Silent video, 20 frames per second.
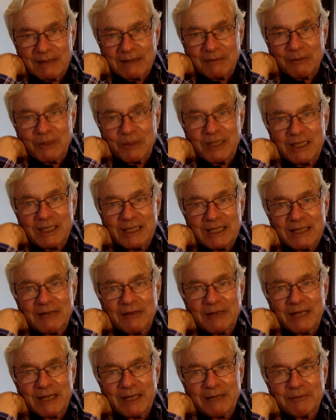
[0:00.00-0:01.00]
we
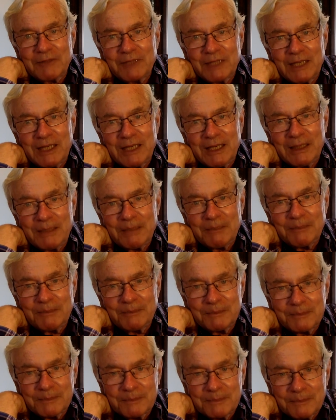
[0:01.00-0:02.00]
now have time
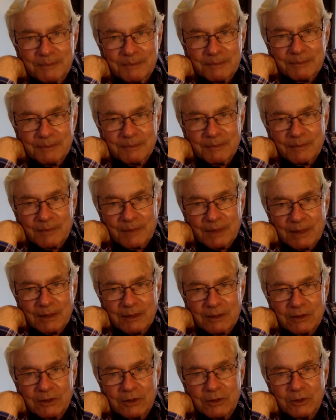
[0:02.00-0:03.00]

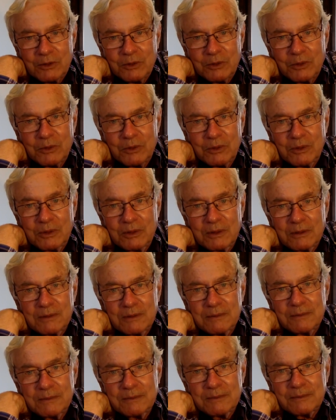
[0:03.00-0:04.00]
to
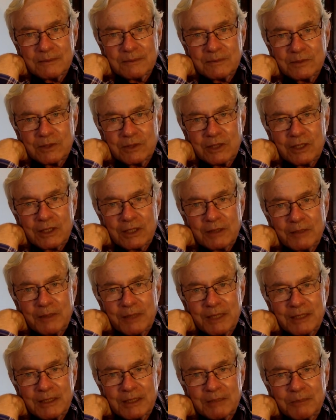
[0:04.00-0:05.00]
talk
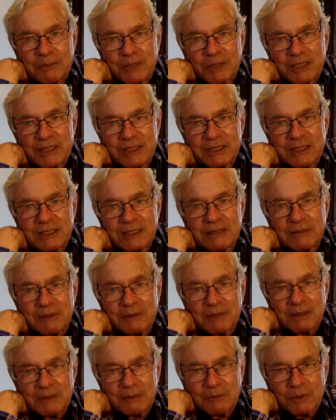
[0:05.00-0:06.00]
about the present
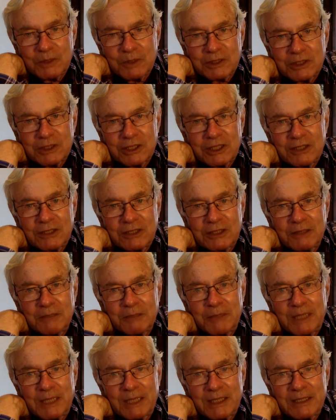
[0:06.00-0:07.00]
and what's on your
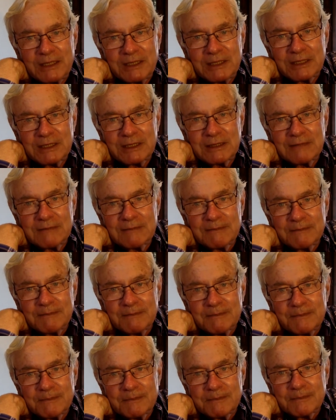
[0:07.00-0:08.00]
minds,
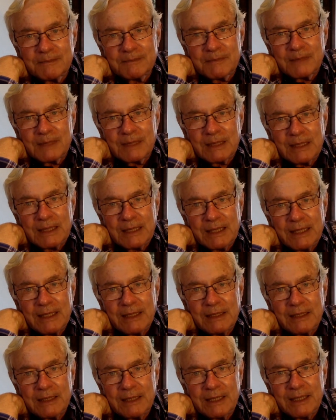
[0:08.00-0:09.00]

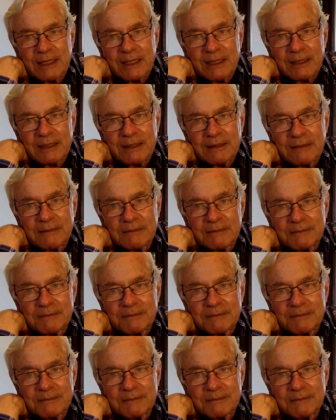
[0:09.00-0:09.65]
and then